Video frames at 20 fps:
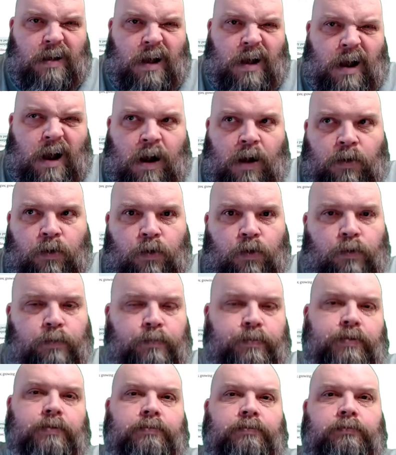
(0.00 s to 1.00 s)
R group.
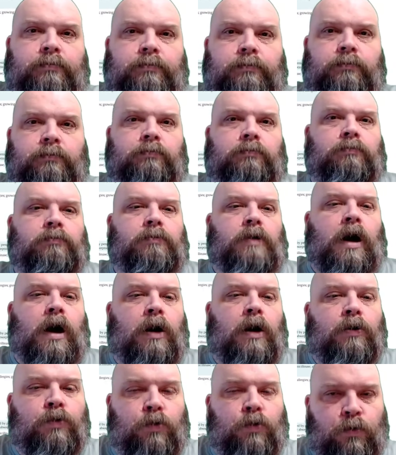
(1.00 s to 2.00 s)

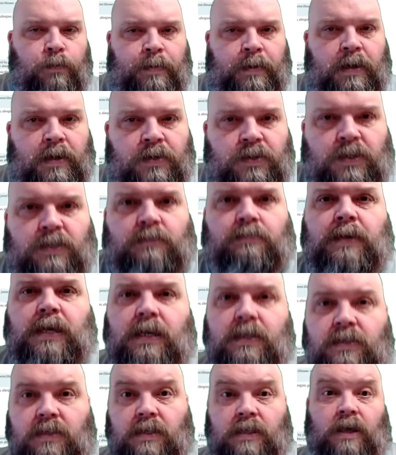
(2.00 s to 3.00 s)
R group here just
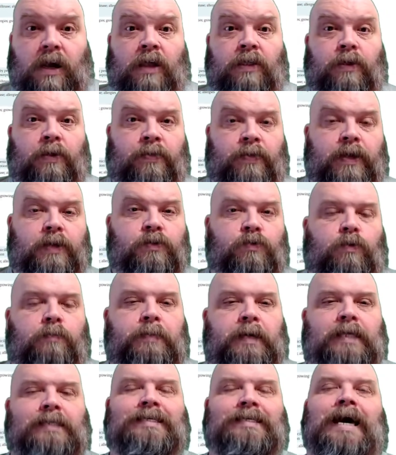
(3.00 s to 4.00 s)
means other things will
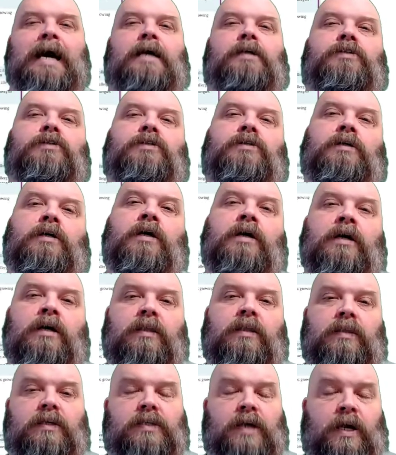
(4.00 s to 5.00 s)
be attached.
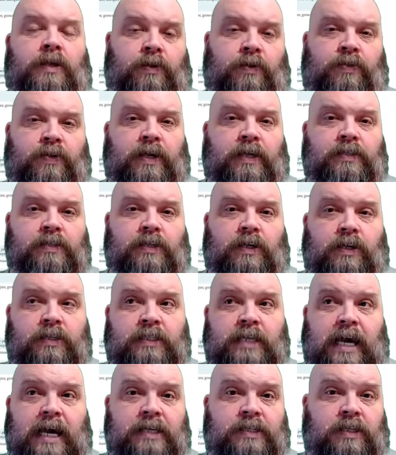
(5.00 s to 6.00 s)
These other things that are
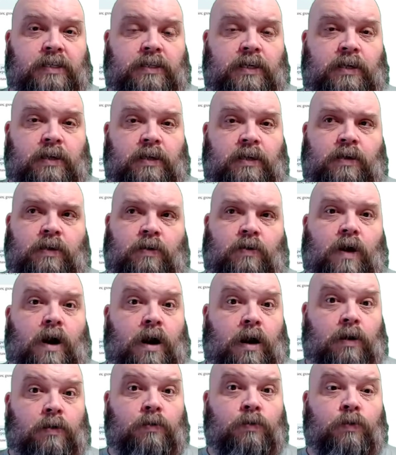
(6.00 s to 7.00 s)
attached at the
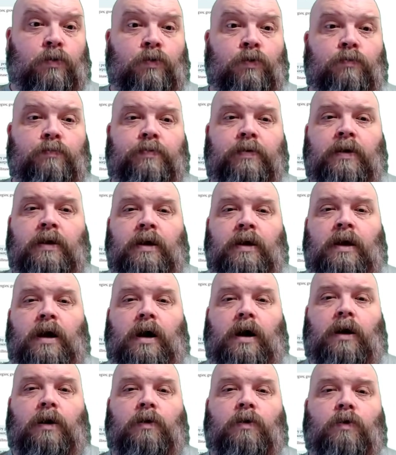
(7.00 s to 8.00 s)
R group
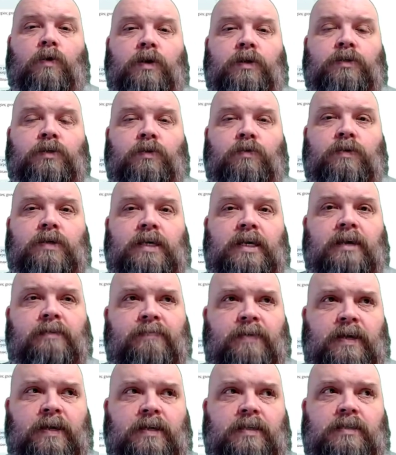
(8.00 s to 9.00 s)
are going to give
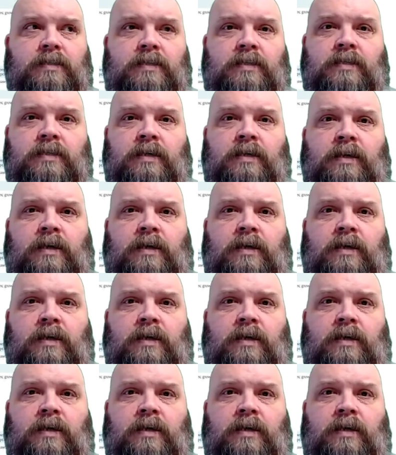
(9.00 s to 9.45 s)
it